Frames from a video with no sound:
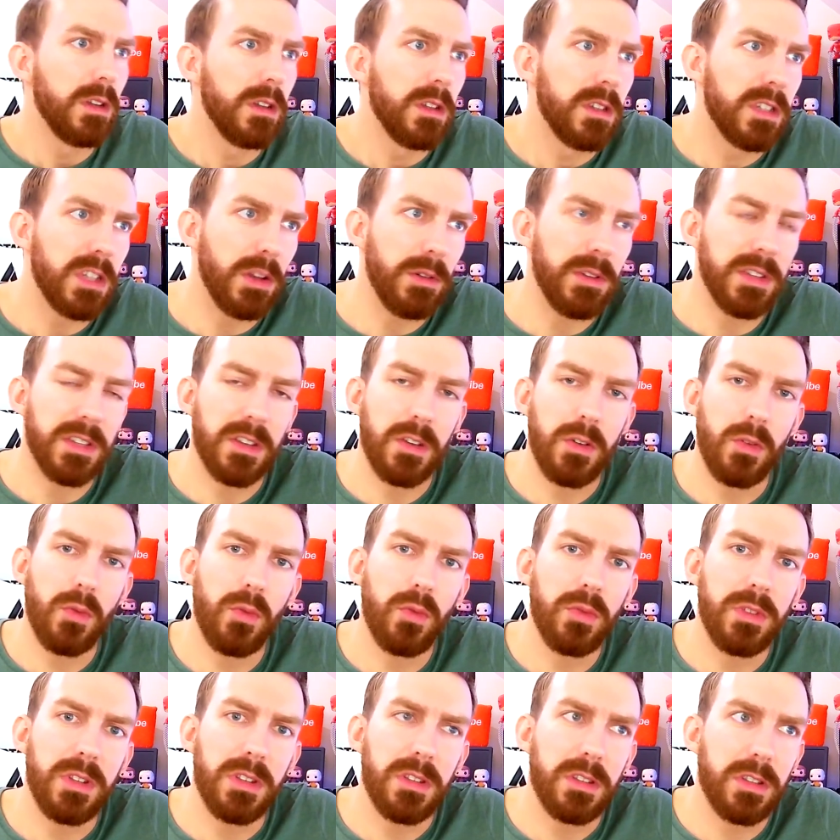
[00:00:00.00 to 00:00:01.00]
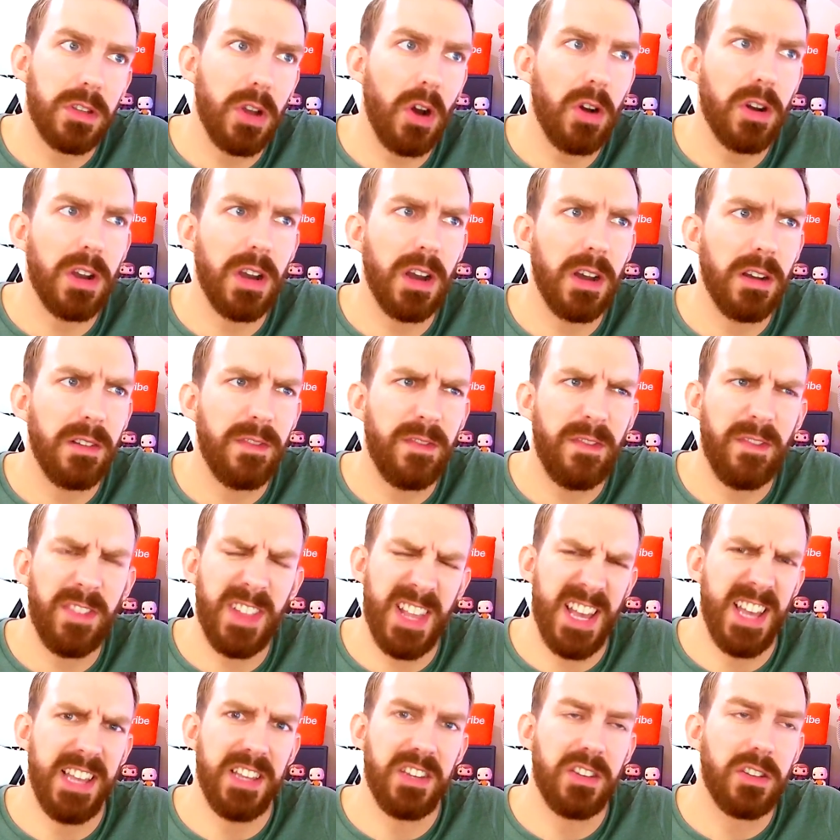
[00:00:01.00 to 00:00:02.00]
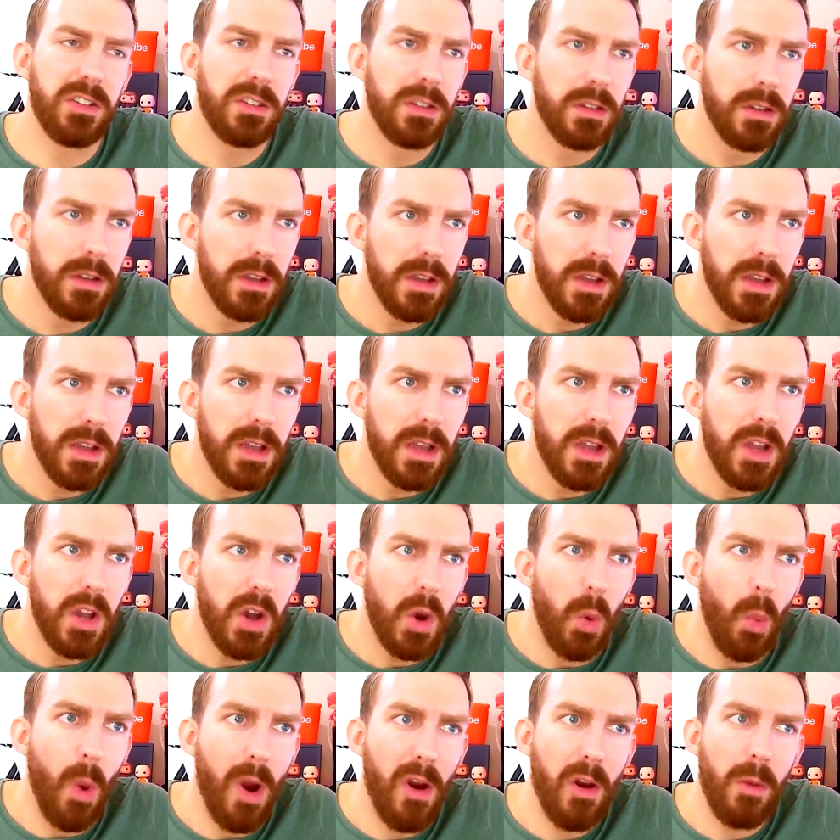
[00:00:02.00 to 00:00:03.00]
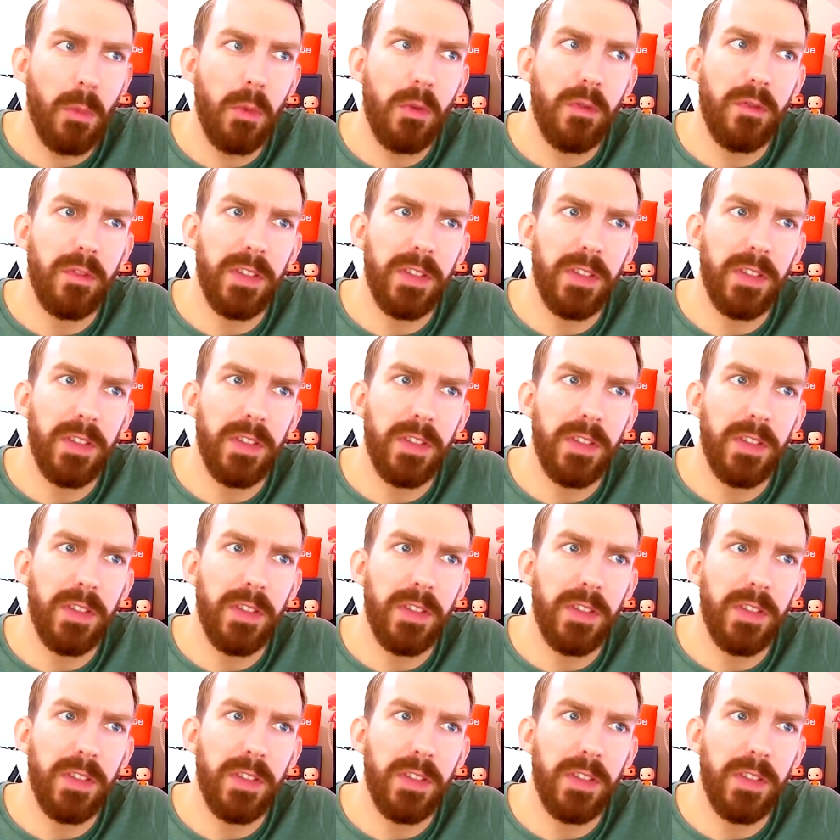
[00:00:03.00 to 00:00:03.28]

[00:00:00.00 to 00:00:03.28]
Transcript: So it's called Toka Flash Wearable